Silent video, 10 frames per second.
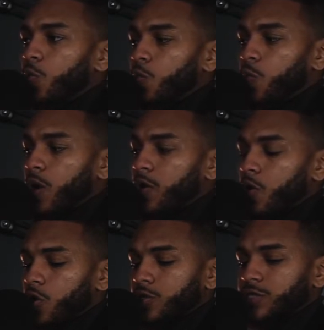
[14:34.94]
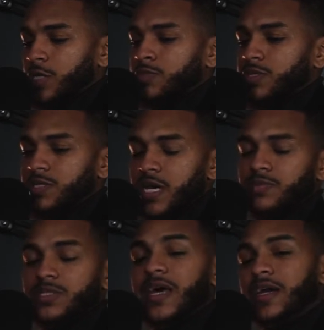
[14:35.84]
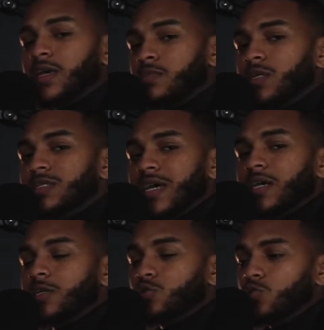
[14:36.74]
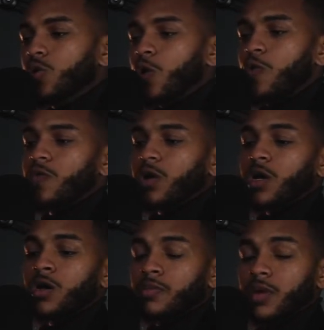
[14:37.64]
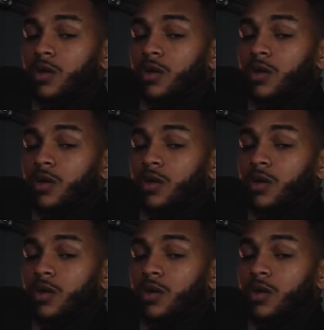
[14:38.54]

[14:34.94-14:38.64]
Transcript: what are some steps that can be taken to overcome